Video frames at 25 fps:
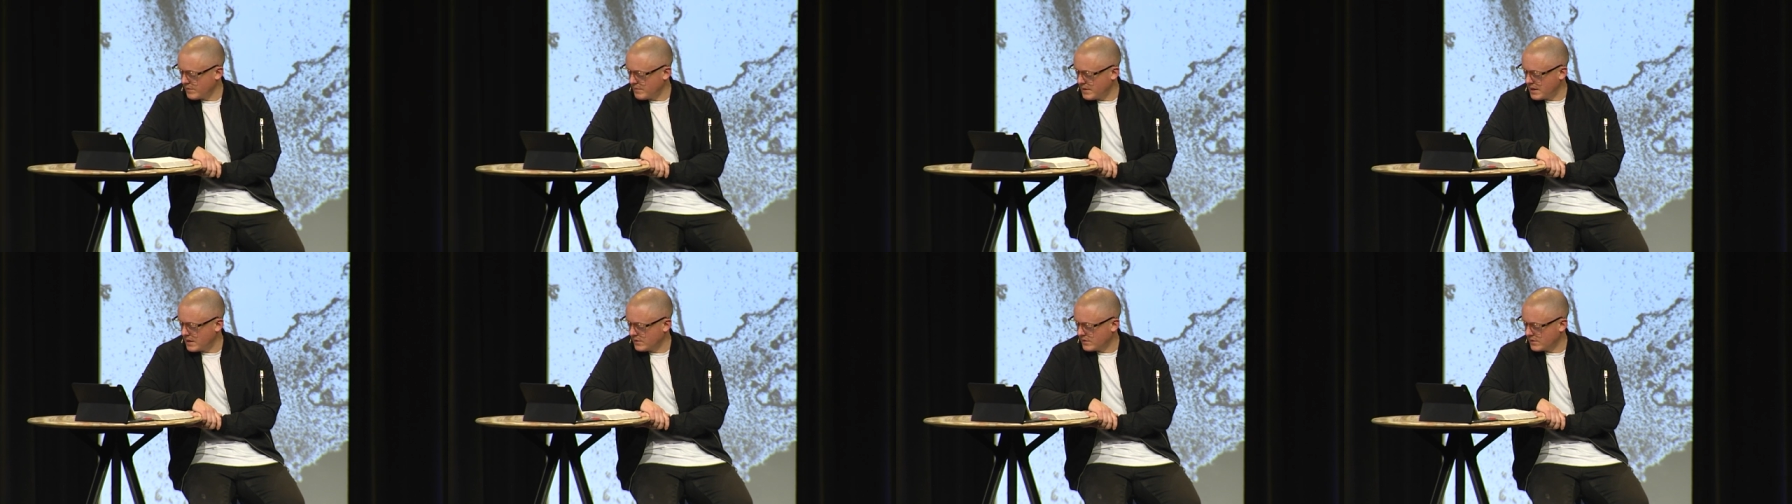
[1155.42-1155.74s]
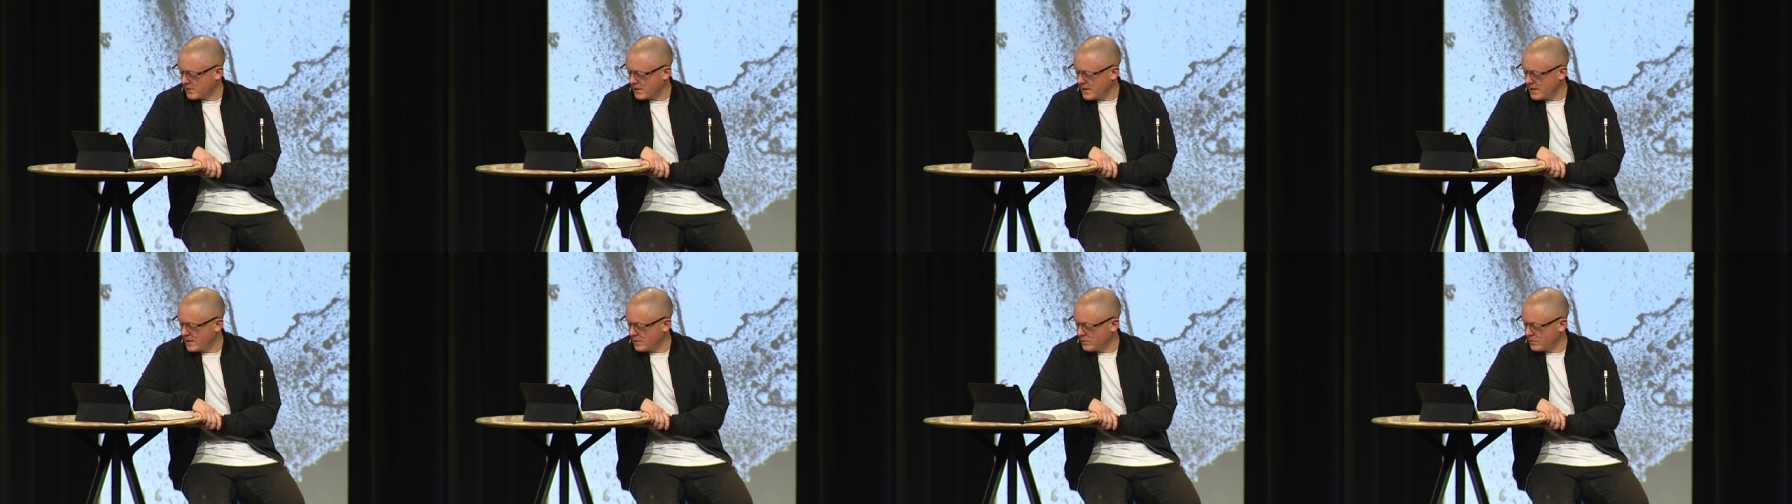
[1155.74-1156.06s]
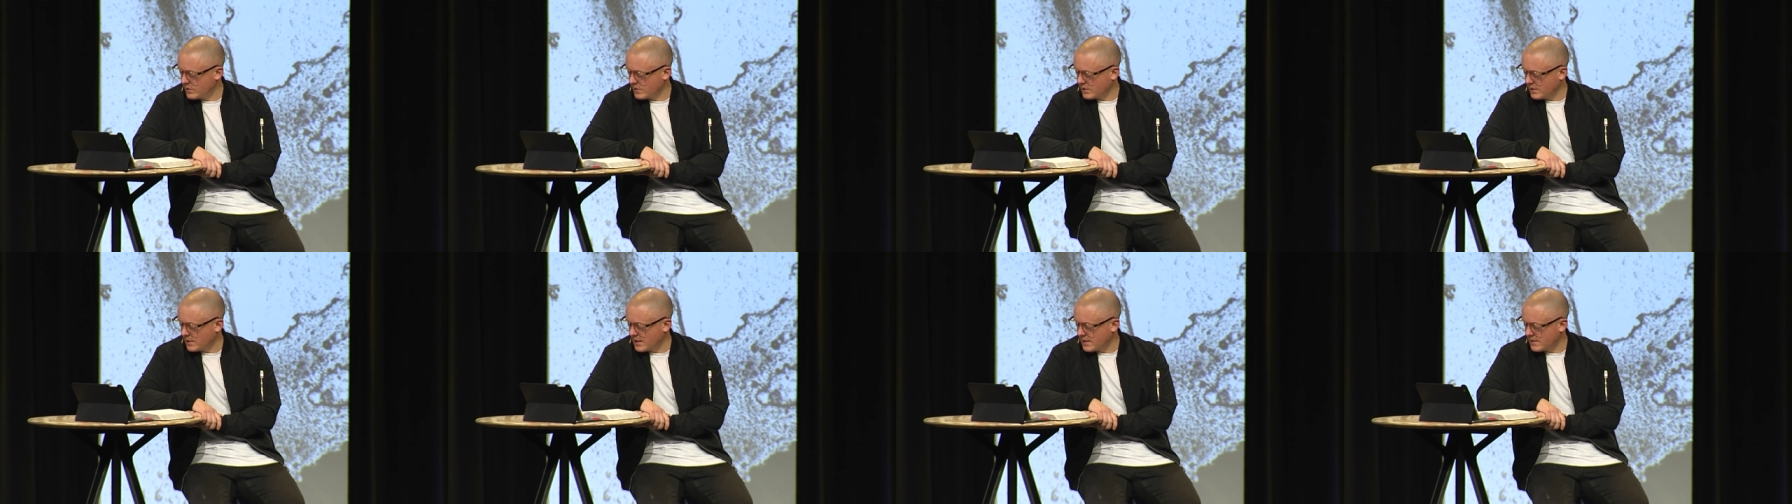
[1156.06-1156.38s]
For Mount Zion,
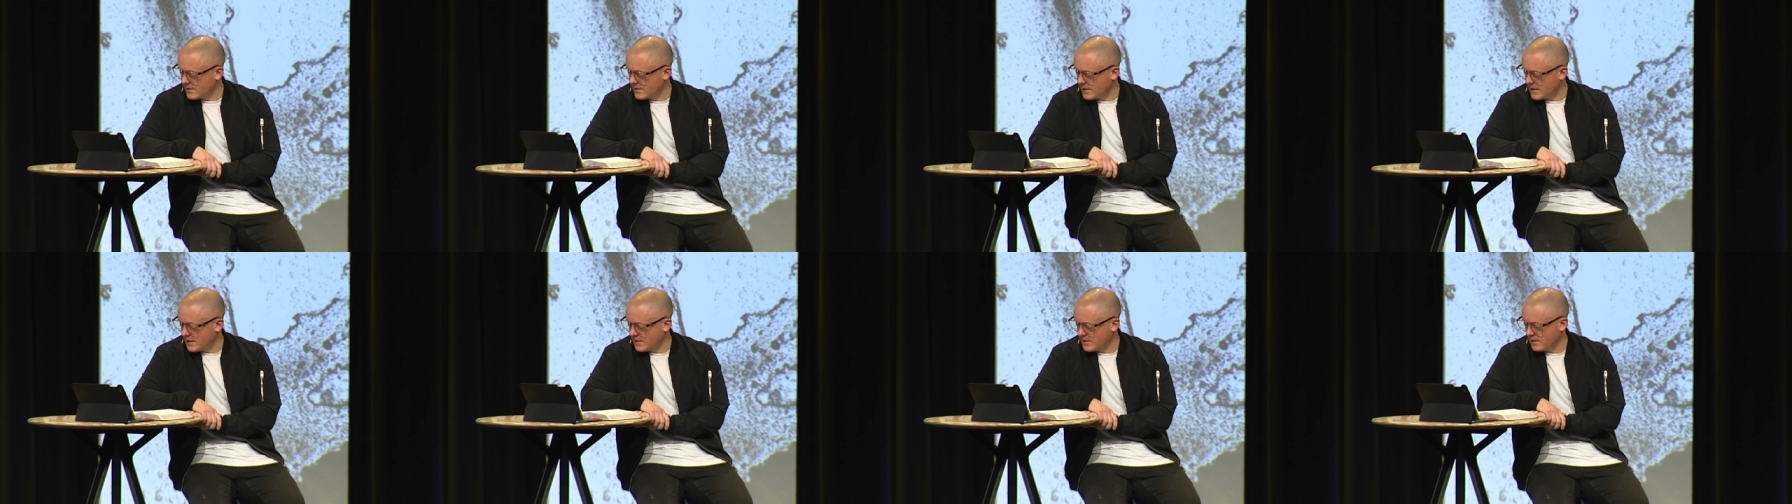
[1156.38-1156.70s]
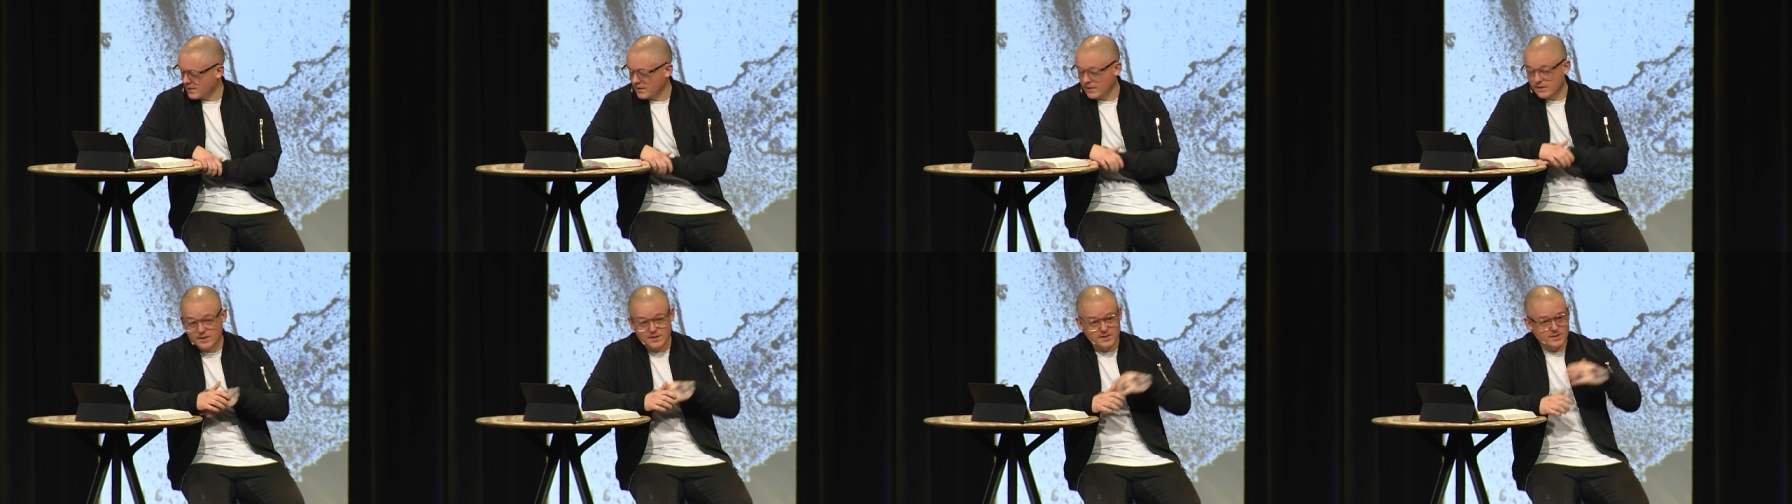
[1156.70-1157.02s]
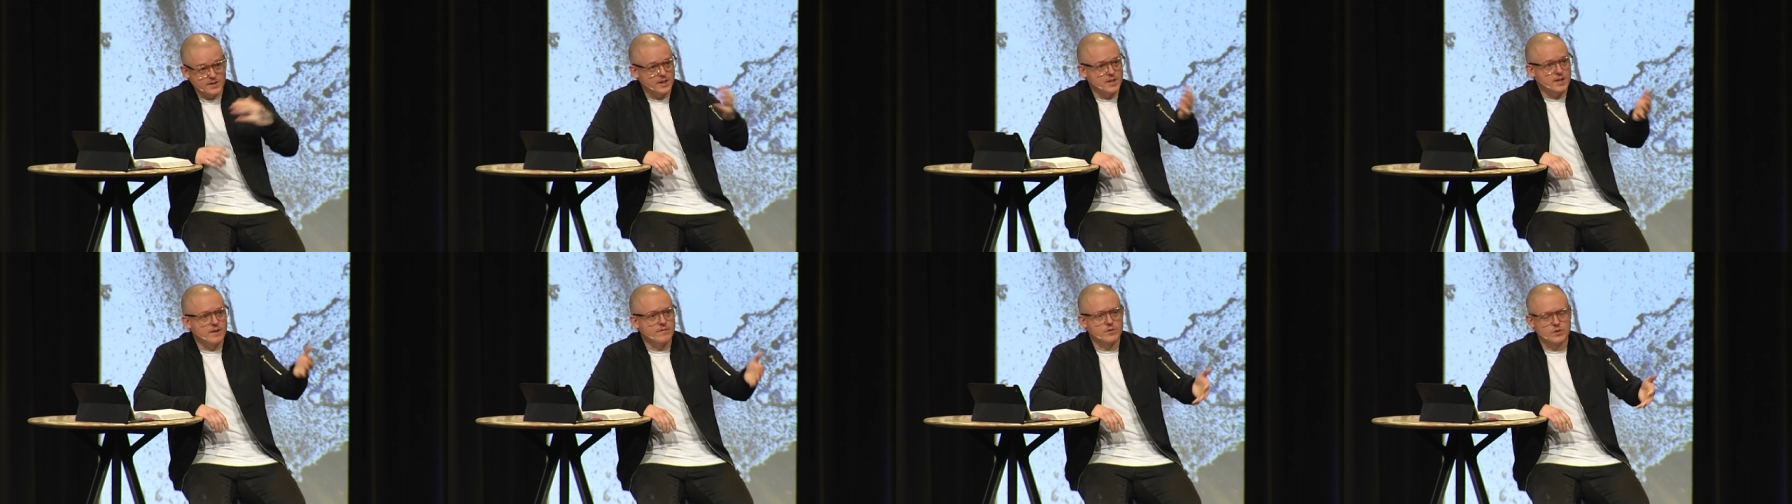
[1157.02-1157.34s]
which lies desolate, the
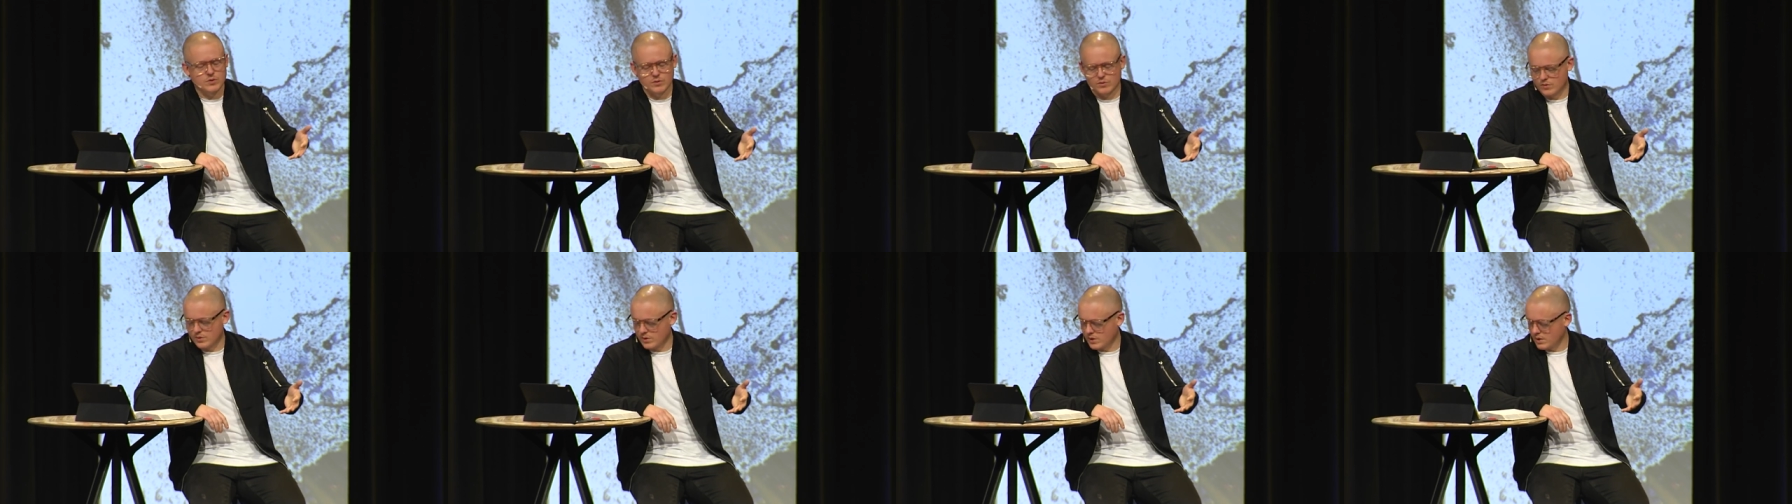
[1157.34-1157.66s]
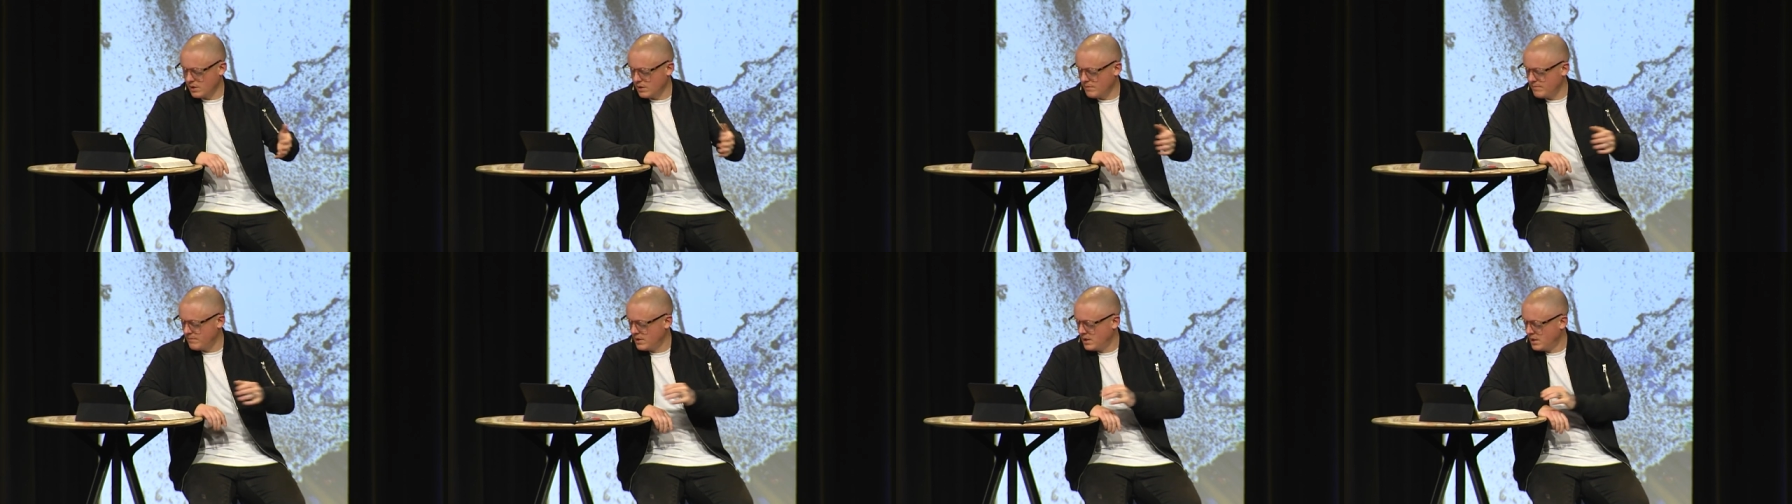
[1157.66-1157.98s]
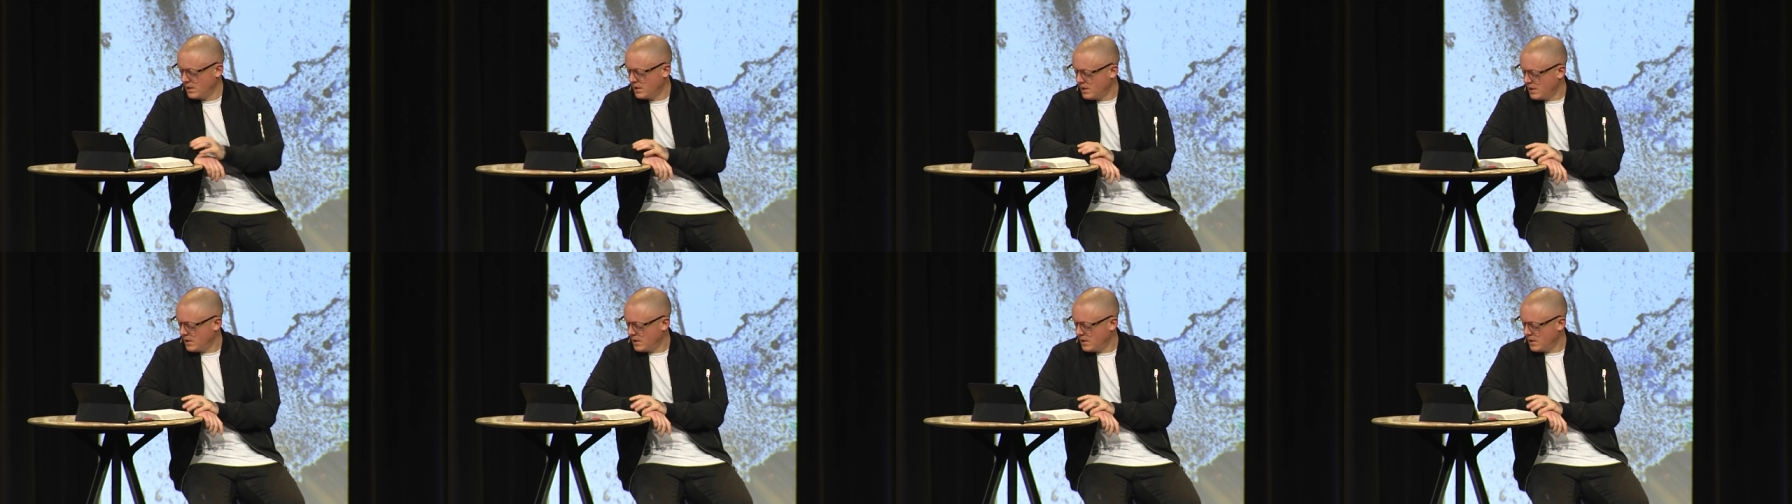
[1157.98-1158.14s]
city of Jerusalem,